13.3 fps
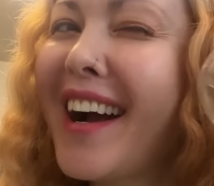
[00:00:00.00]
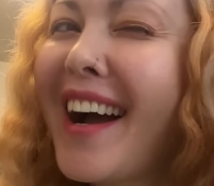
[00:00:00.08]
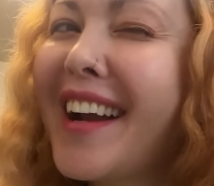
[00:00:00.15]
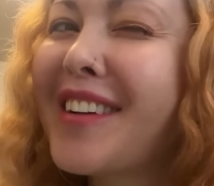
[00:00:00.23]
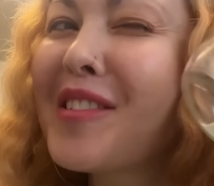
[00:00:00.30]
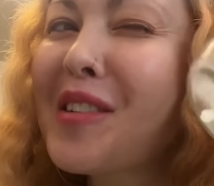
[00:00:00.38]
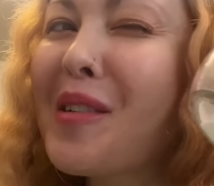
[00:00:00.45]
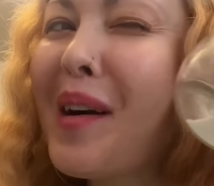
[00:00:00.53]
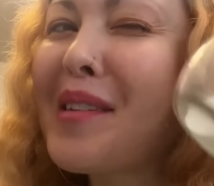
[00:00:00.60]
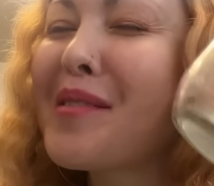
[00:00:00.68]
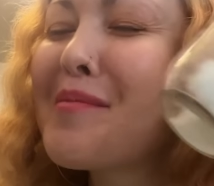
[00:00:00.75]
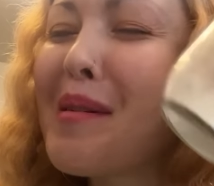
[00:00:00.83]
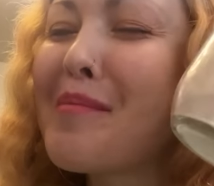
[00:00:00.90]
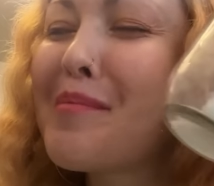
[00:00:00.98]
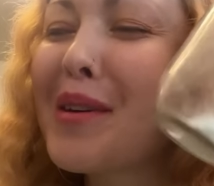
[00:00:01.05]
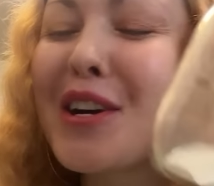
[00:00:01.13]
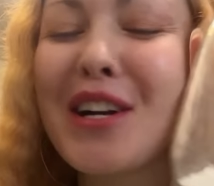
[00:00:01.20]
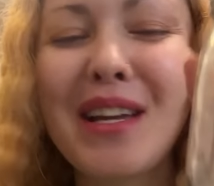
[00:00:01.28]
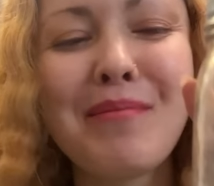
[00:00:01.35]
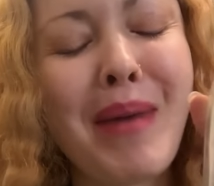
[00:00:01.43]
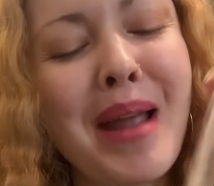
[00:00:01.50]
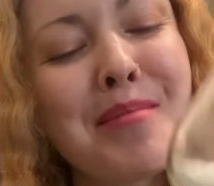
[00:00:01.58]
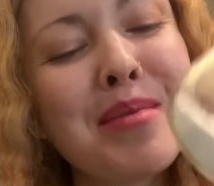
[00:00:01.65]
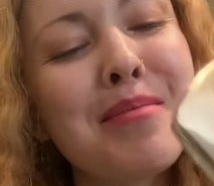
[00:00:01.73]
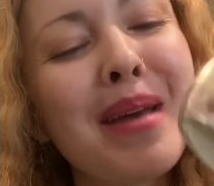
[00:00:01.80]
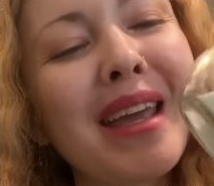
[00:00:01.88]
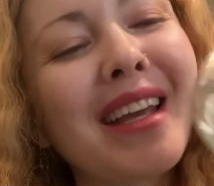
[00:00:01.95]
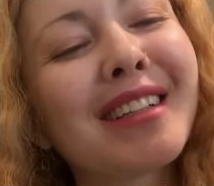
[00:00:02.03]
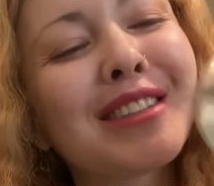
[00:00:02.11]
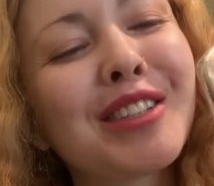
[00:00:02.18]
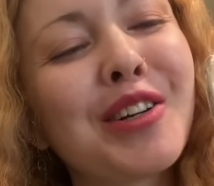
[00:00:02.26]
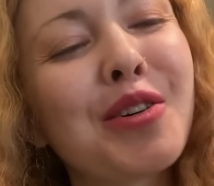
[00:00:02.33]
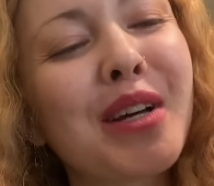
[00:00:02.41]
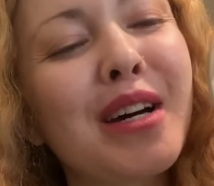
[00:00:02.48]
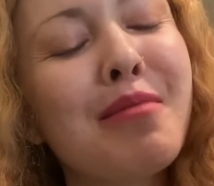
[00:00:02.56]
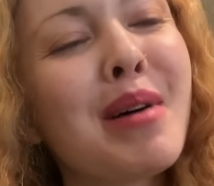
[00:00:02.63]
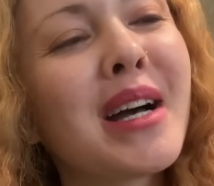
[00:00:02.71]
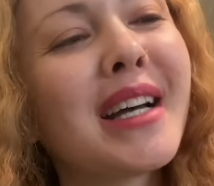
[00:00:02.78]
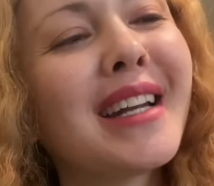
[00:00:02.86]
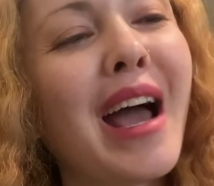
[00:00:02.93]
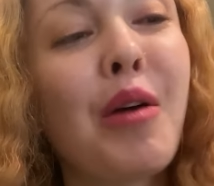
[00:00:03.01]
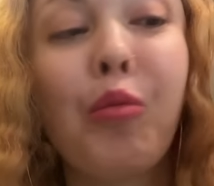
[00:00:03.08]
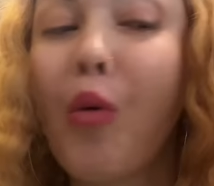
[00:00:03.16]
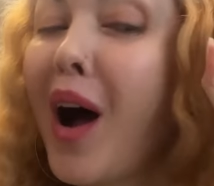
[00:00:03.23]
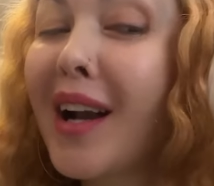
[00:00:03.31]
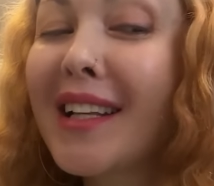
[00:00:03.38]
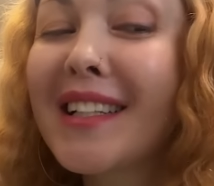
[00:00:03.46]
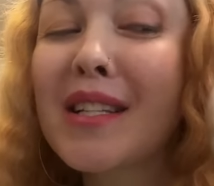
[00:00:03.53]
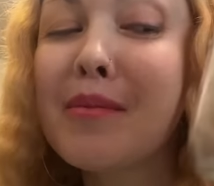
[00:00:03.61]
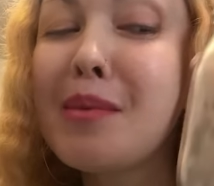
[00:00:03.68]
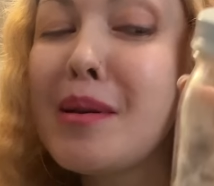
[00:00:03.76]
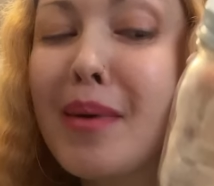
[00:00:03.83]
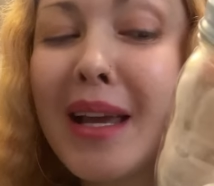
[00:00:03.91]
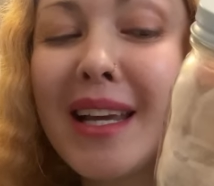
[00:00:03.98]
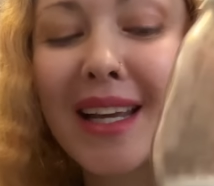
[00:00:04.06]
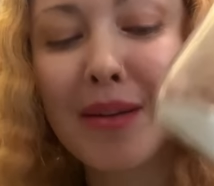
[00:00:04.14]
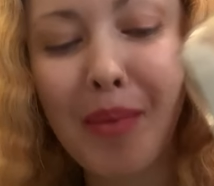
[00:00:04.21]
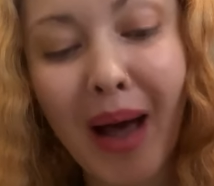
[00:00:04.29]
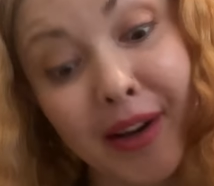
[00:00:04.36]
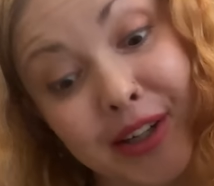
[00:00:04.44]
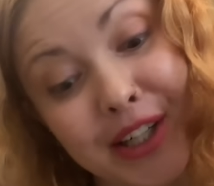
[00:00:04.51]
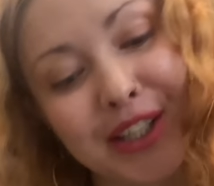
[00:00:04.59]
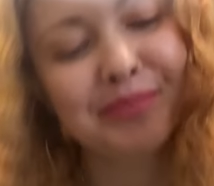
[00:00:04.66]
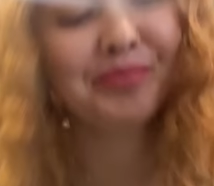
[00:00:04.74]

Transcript: I don't quite remember. It might be baking soda, but I want it to be baking powder.